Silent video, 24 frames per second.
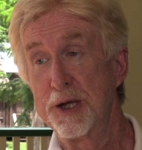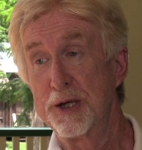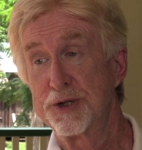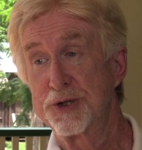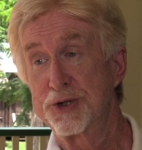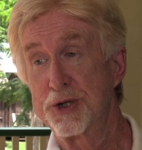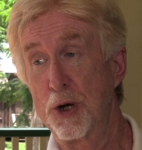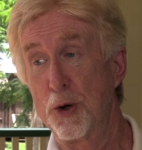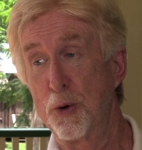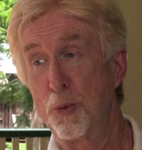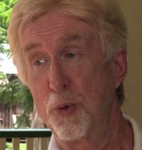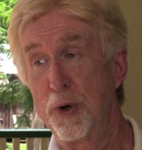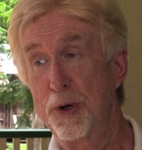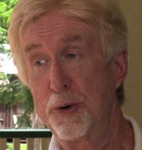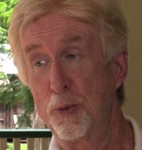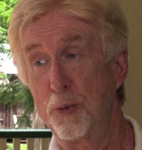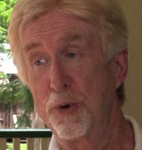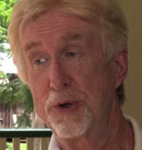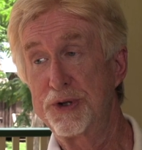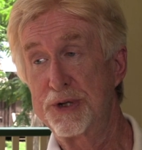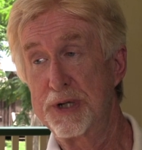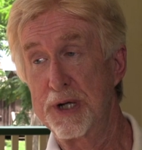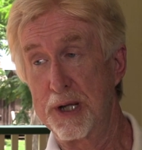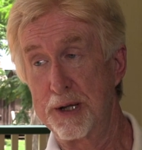So
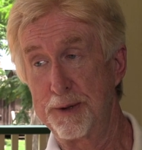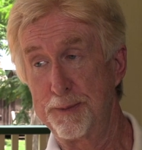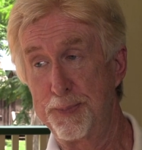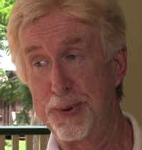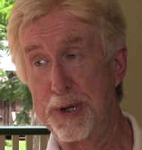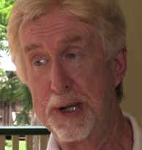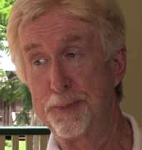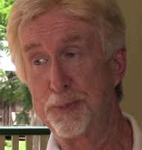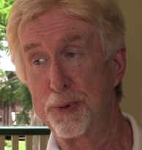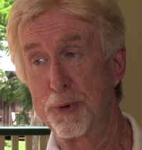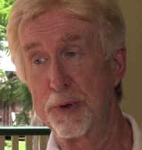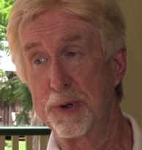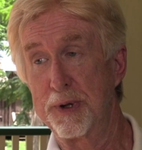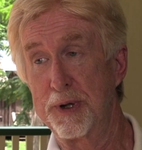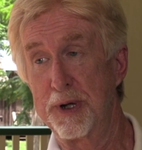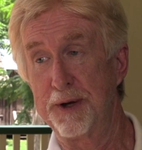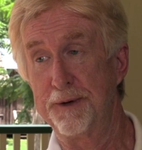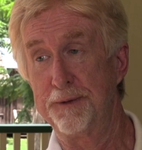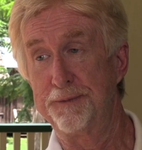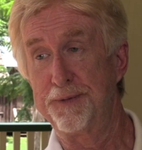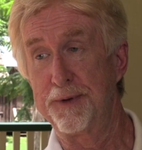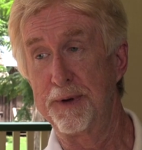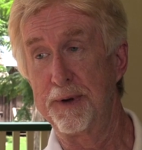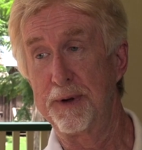we're telling people
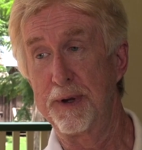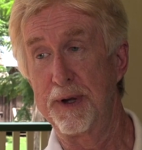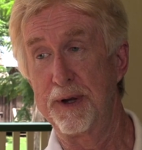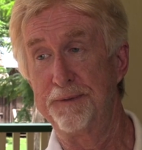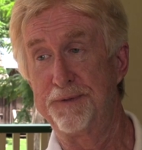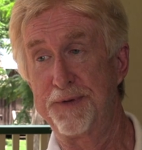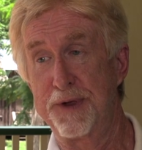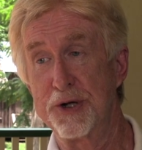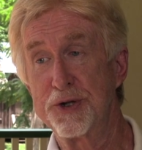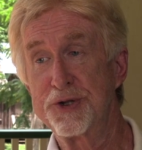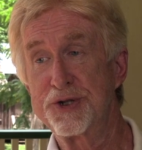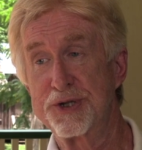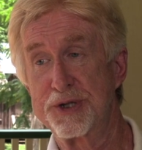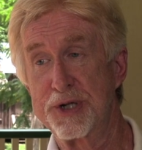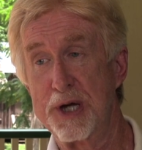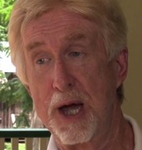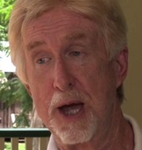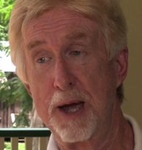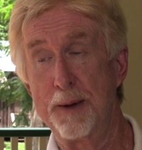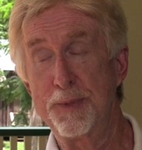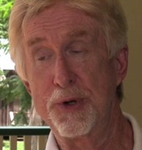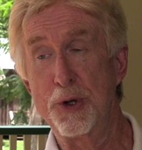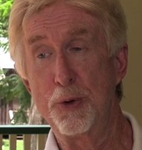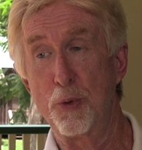if there's
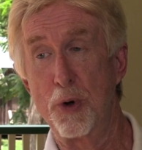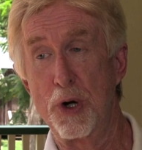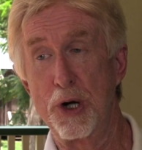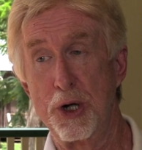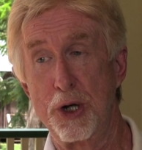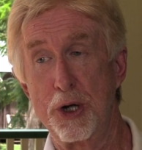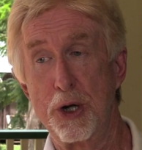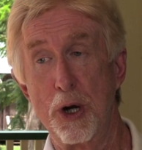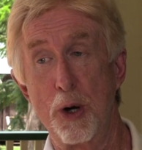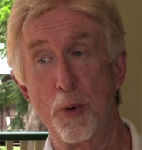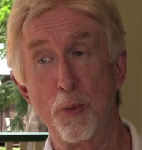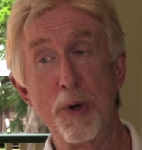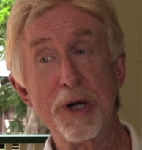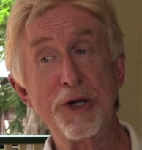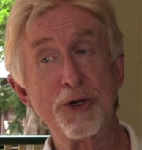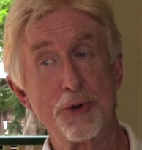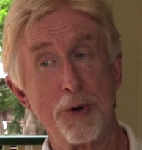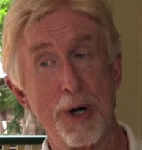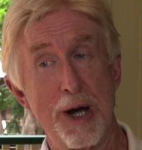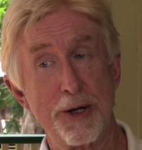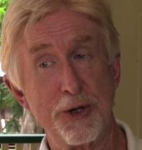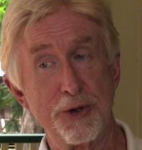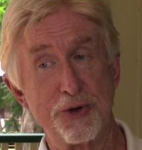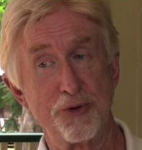time you want to come. We
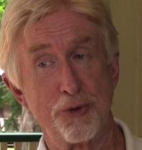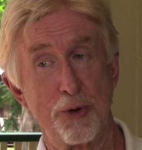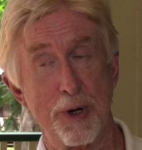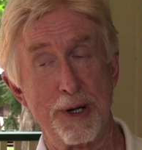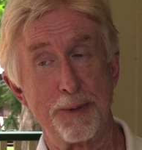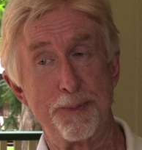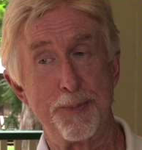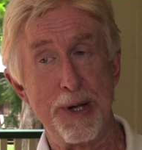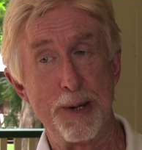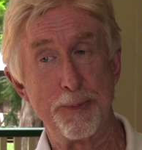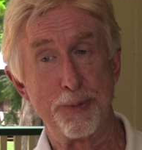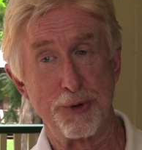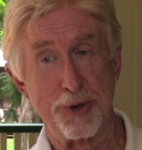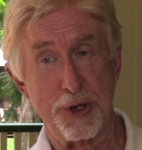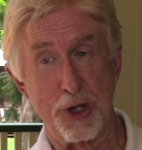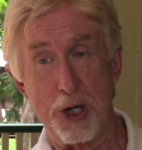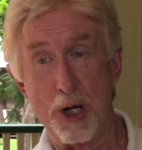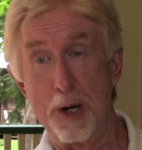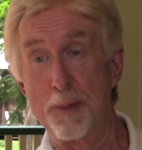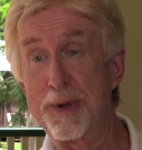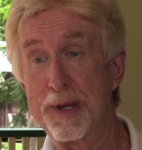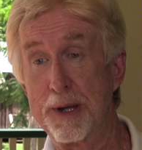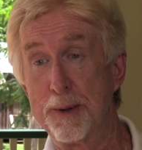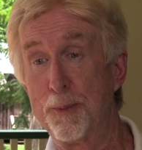try to direct people to
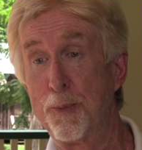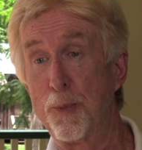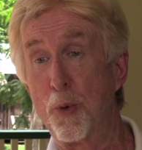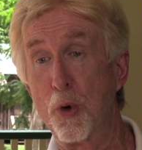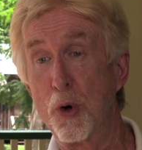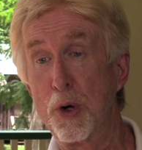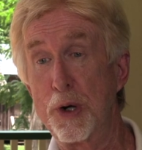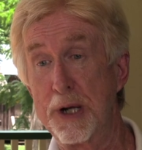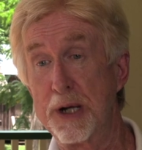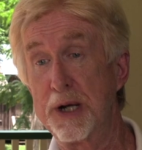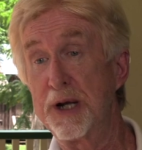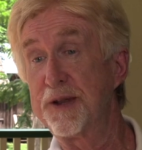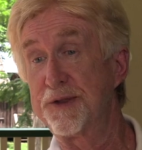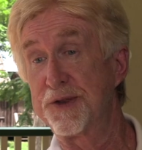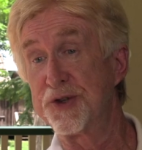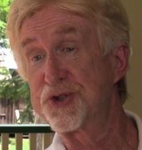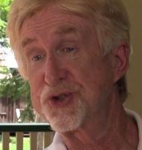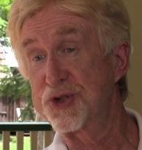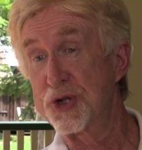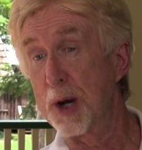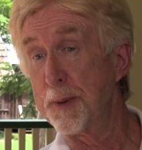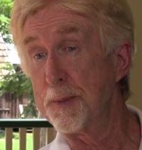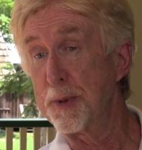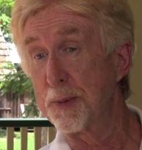come in the morning in the
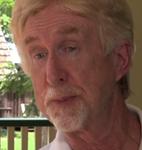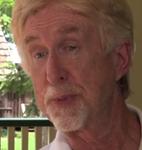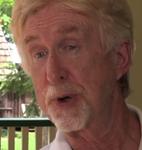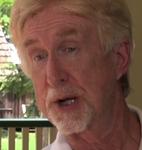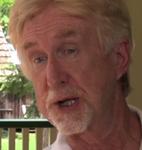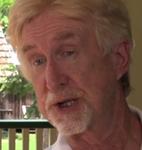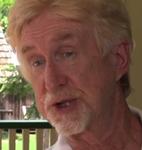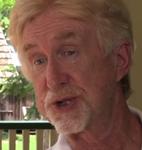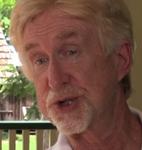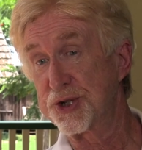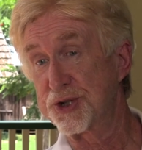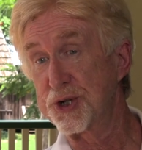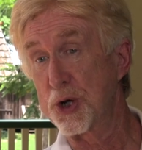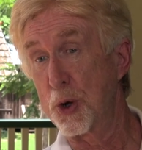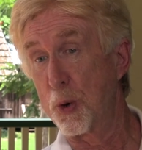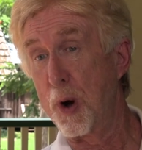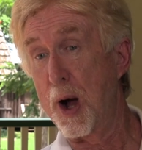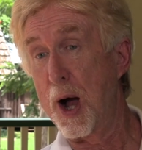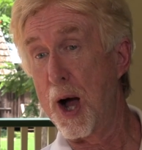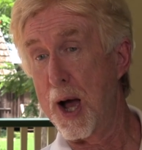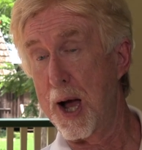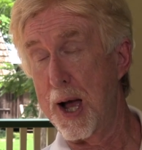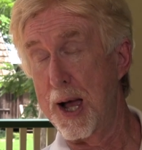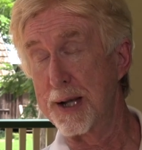summer because it's so
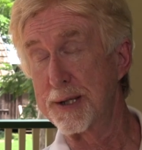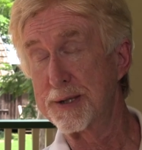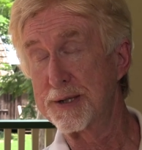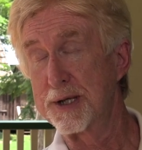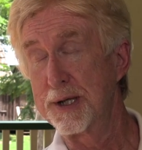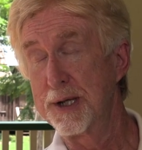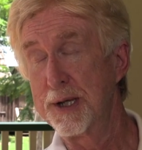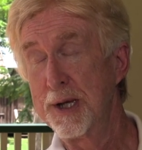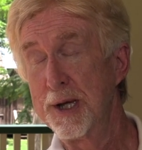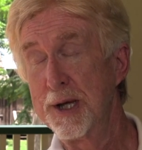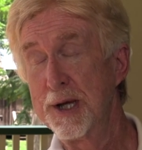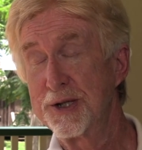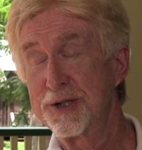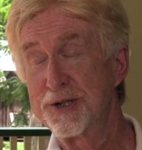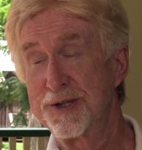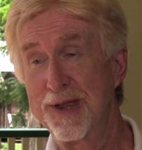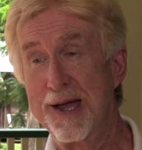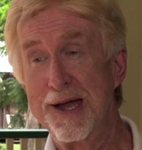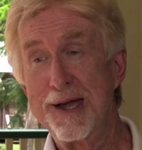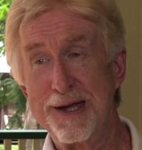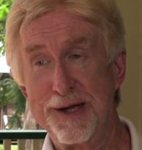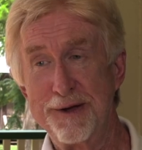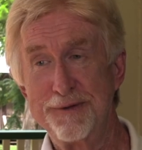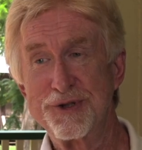hot. So
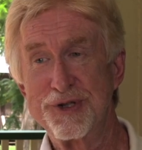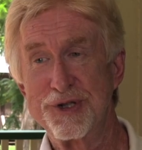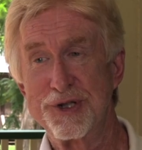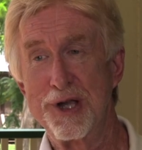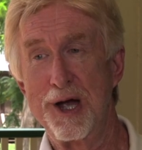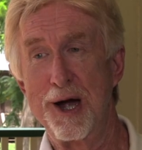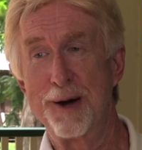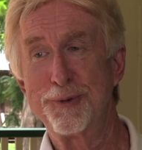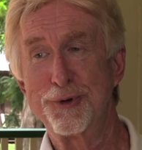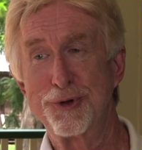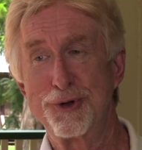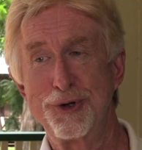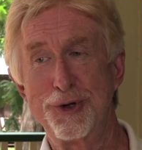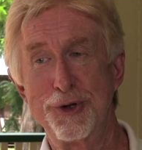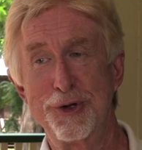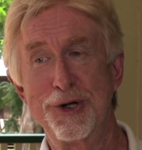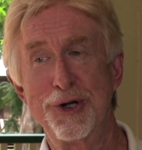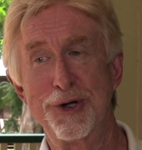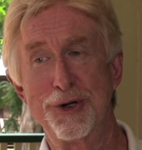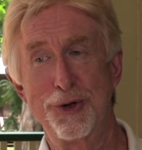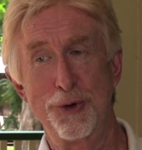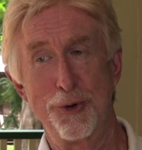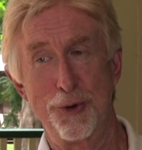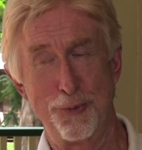that gives us the
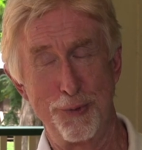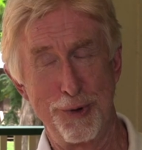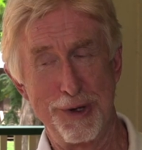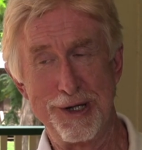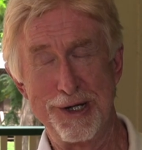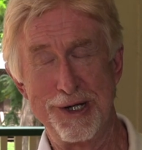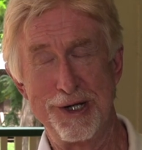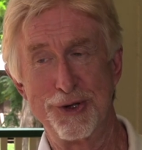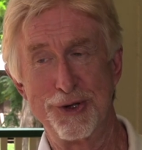opportunity to do a really